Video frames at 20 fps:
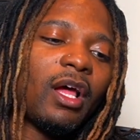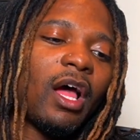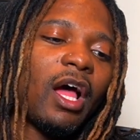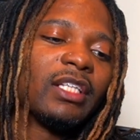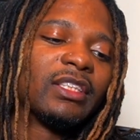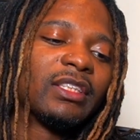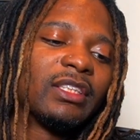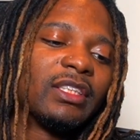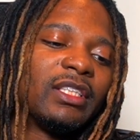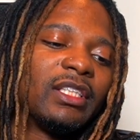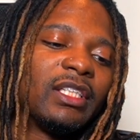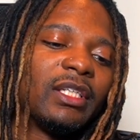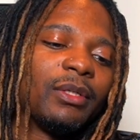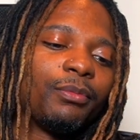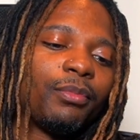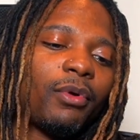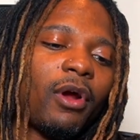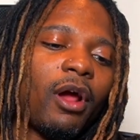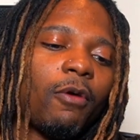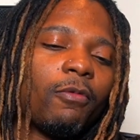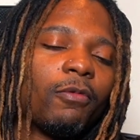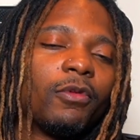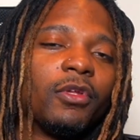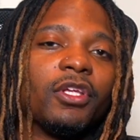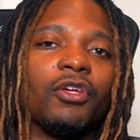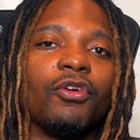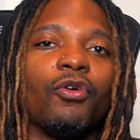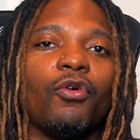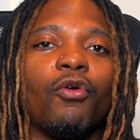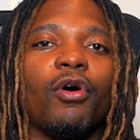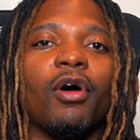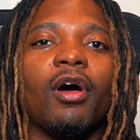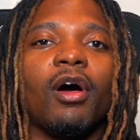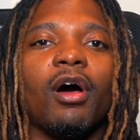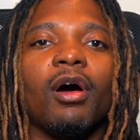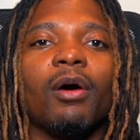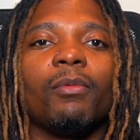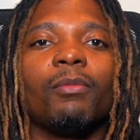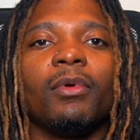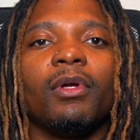I see it probably going
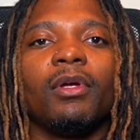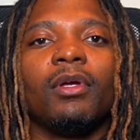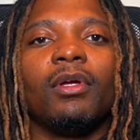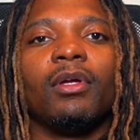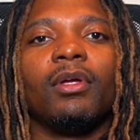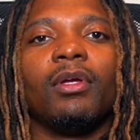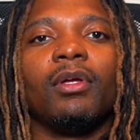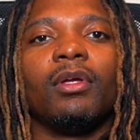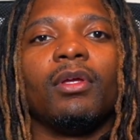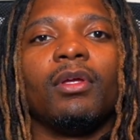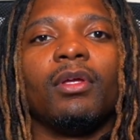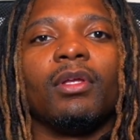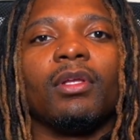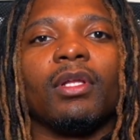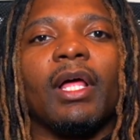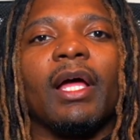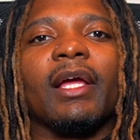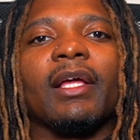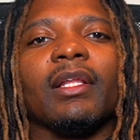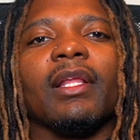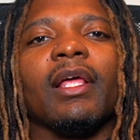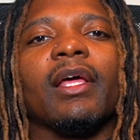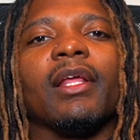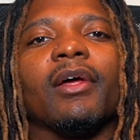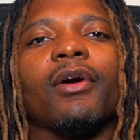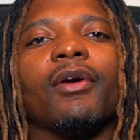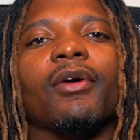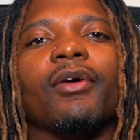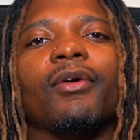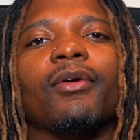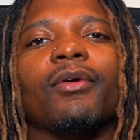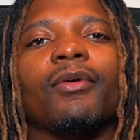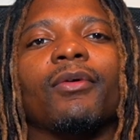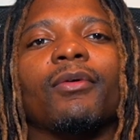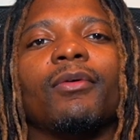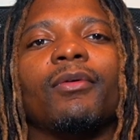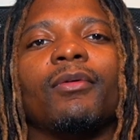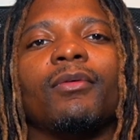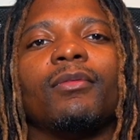up like later on.